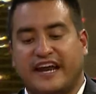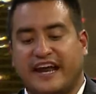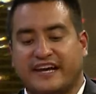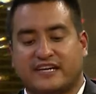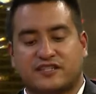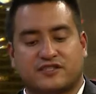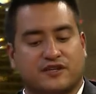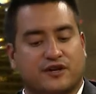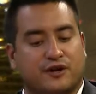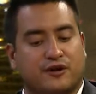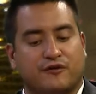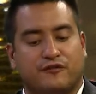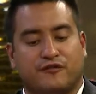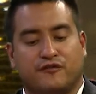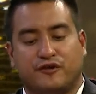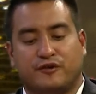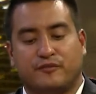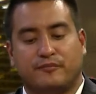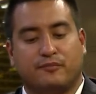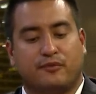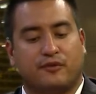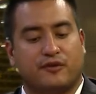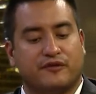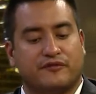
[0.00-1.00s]
ex
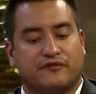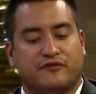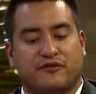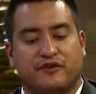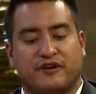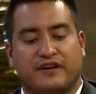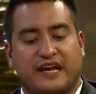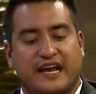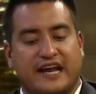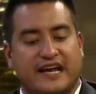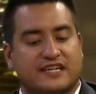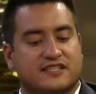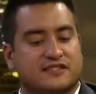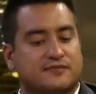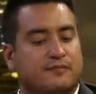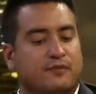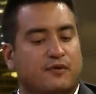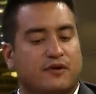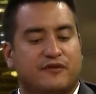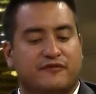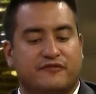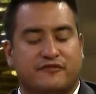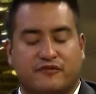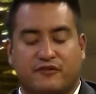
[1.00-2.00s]
girlfriend, boyfriend, ex
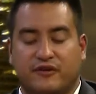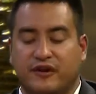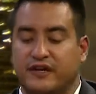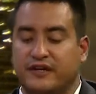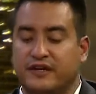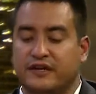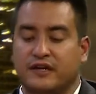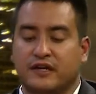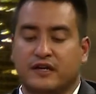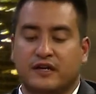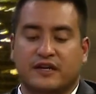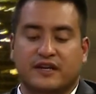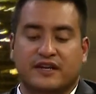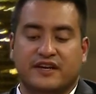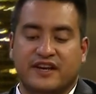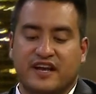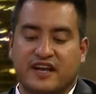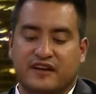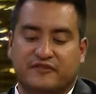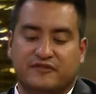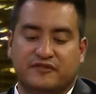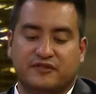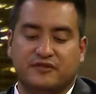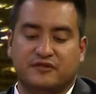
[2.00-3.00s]
boyfriend,
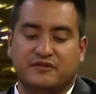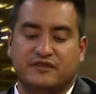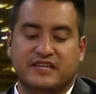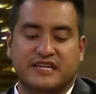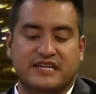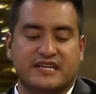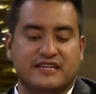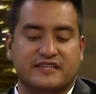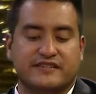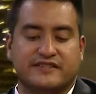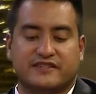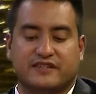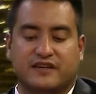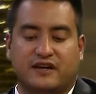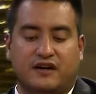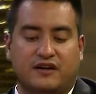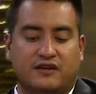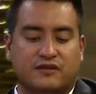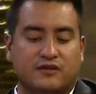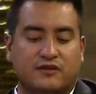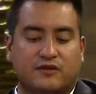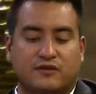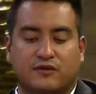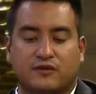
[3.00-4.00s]
nephew, niece,
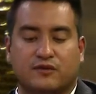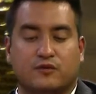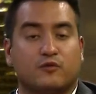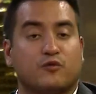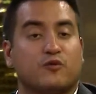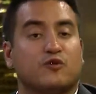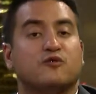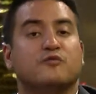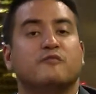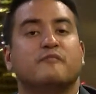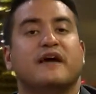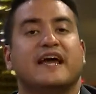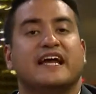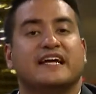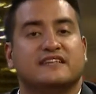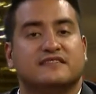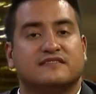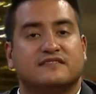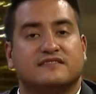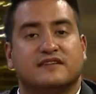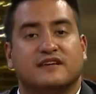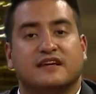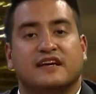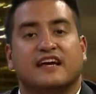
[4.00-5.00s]
uncle,
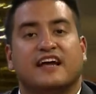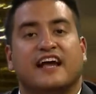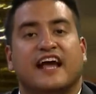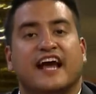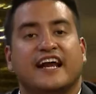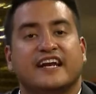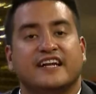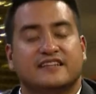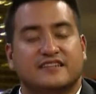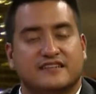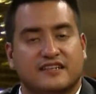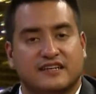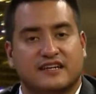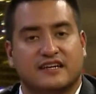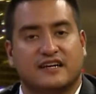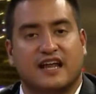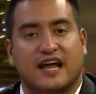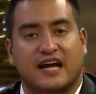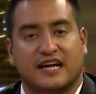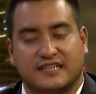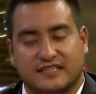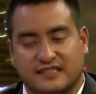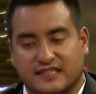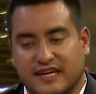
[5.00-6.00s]
roommate, anything
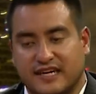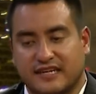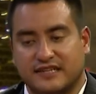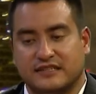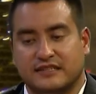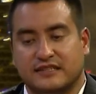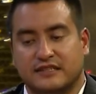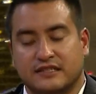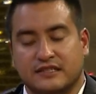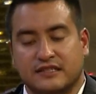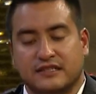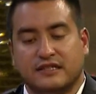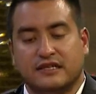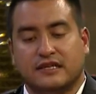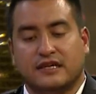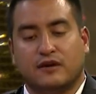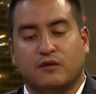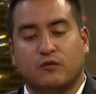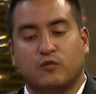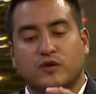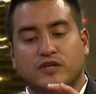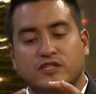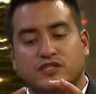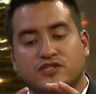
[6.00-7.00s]
like that.
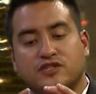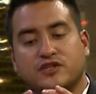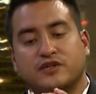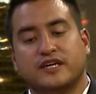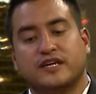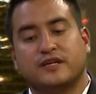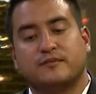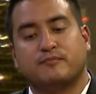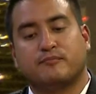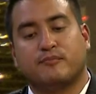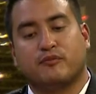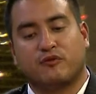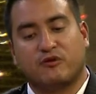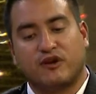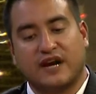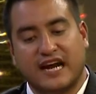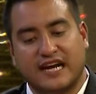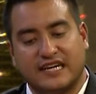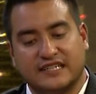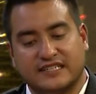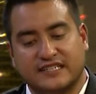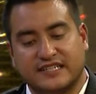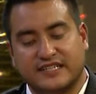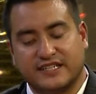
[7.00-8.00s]
Once you get
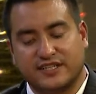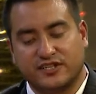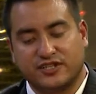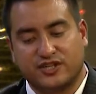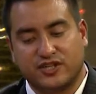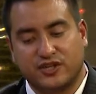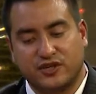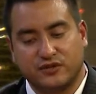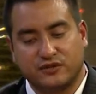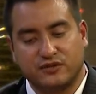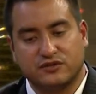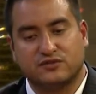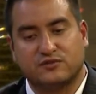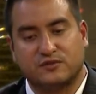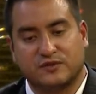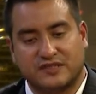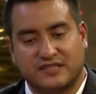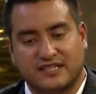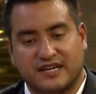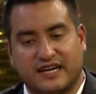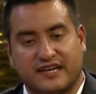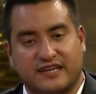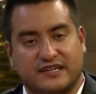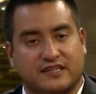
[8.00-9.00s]
branded and accused with
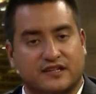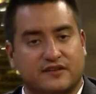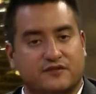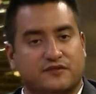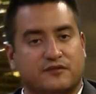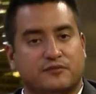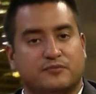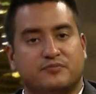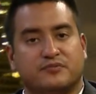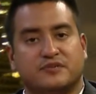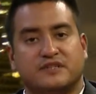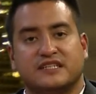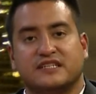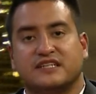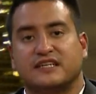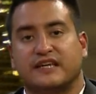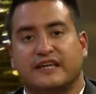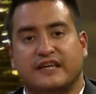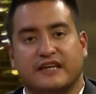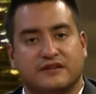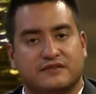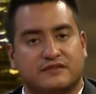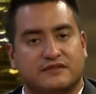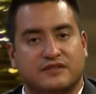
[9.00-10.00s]
that, and if you plead
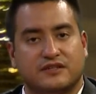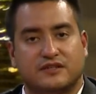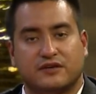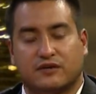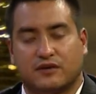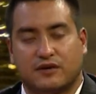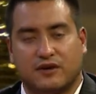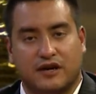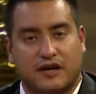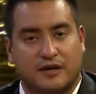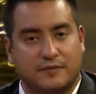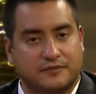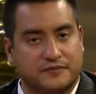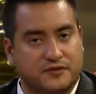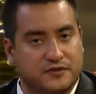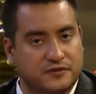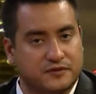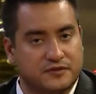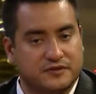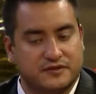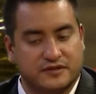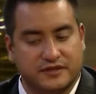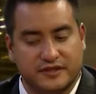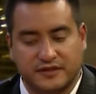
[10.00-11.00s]
guilty or cop to
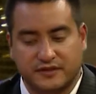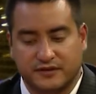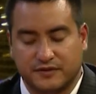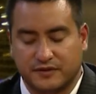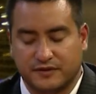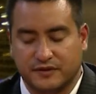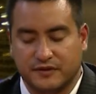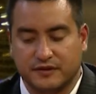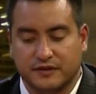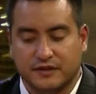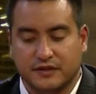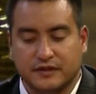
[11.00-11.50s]
a deal,